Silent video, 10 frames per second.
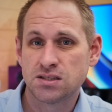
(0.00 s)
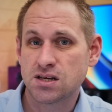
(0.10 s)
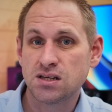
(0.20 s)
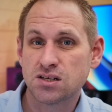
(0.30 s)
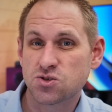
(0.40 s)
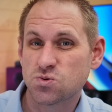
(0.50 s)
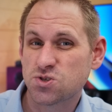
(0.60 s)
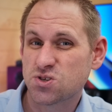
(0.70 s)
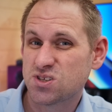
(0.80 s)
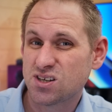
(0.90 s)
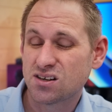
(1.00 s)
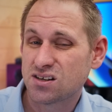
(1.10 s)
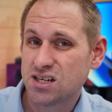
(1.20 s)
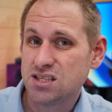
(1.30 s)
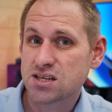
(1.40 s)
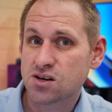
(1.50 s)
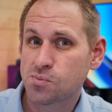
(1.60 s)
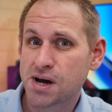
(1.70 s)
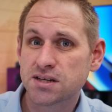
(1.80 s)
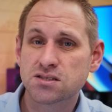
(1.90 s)
telling us also that our
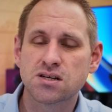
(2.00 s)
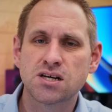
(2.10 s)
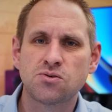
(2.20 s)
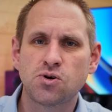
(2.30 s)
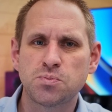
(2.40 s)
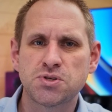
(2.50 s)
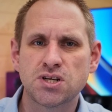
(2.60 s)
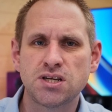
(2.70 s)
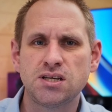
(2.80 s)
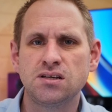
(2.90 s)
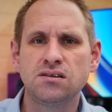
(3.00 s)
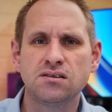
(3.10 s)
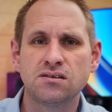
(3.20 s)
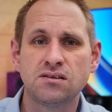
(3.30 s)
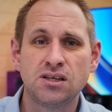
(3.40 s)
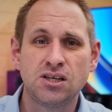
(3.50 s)
Intel Macs are now obsolete and that